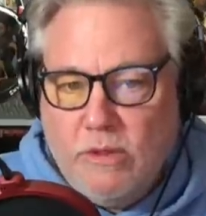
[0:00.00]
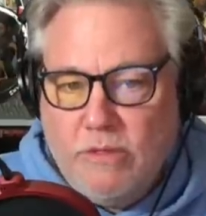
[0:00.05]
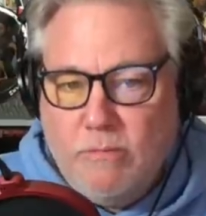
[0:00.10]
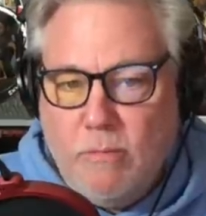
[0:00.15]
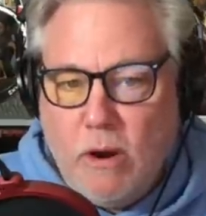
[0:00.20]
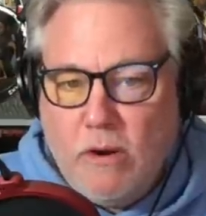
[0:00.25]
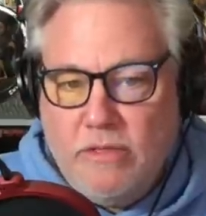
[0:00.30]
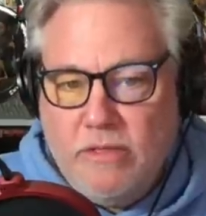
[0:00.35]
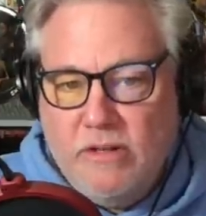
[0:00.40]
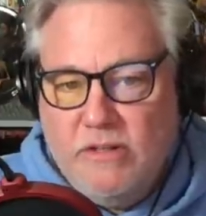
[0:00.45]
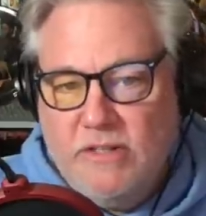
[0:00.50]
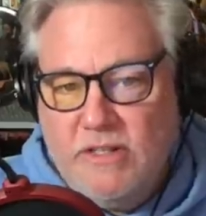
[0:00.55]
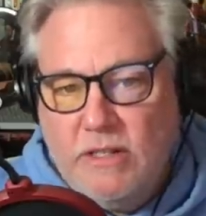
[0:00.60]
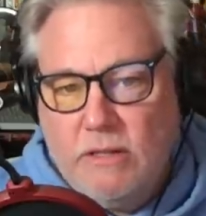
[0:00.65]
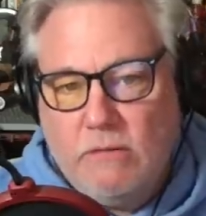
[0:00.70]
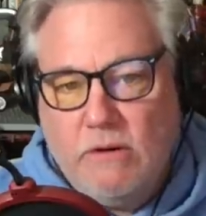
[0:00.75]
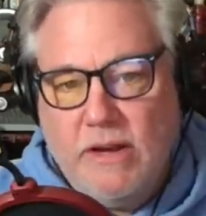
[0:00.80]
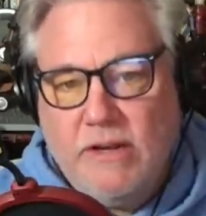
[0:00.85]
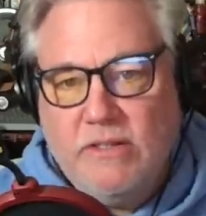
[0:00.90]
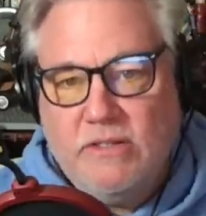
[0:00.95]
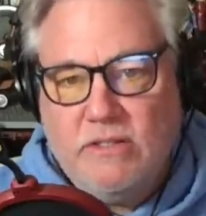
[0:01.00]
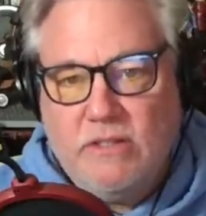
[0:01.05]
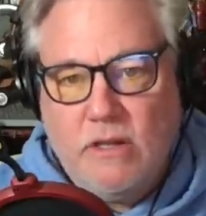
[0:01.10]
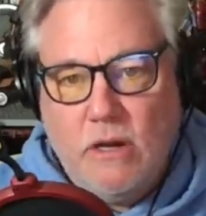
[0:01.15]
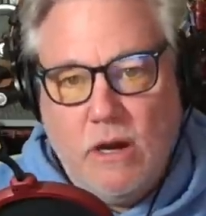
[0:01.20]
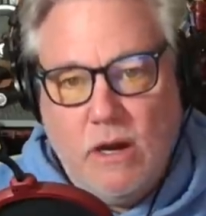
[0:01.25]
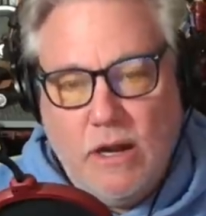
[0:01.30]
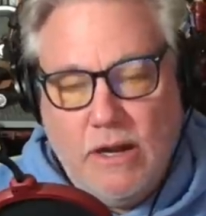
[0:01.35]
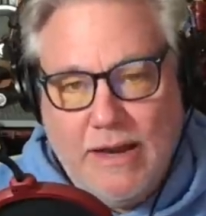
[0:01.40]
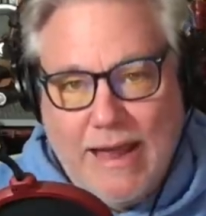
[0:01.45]
with Martha De Laurentiis
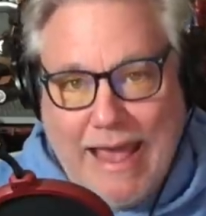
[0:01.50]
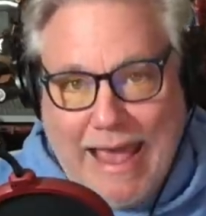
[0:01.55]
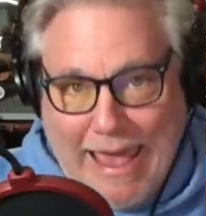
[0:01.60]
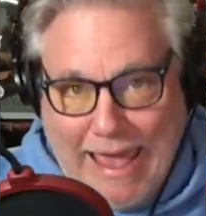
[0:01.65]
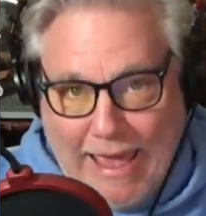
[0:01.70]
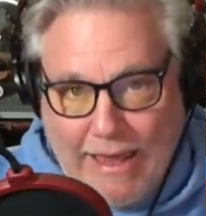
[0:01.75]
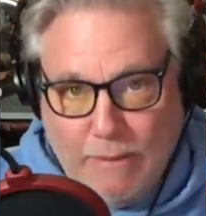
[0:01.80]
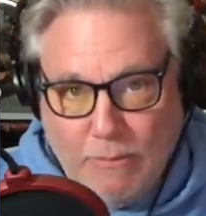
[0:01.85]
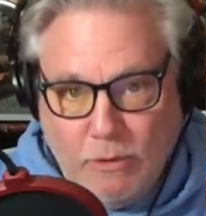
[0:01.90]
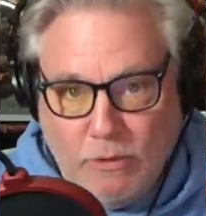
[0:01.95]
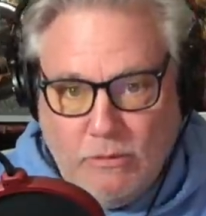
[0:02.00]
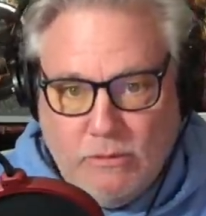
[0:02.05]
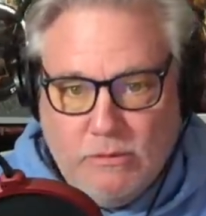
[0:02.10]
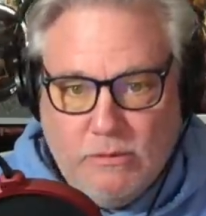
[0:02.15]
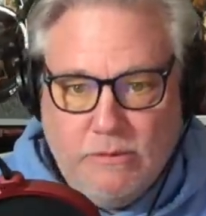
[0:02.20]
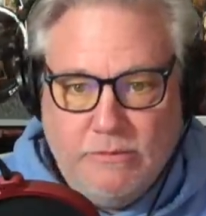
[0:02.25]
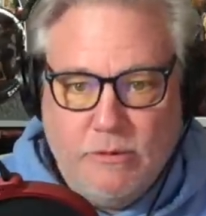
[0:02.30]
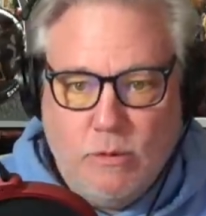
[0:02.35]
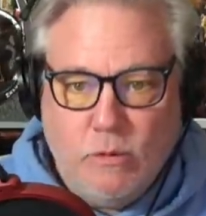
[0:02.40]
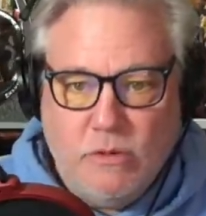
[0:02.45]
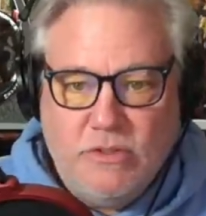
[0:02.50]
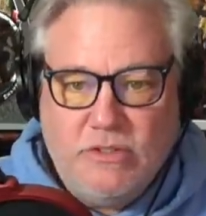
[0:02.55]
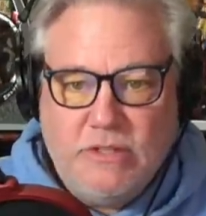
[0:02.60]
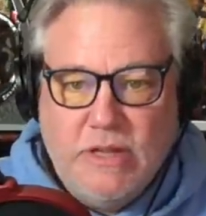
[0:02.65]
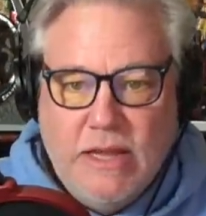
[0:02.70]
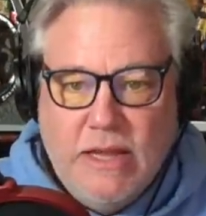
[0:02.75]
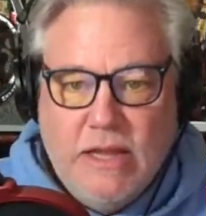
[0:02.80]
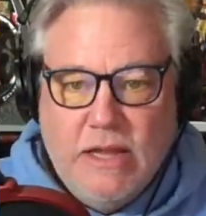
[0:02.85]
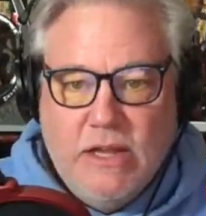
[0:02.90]
on Hannibal, of course,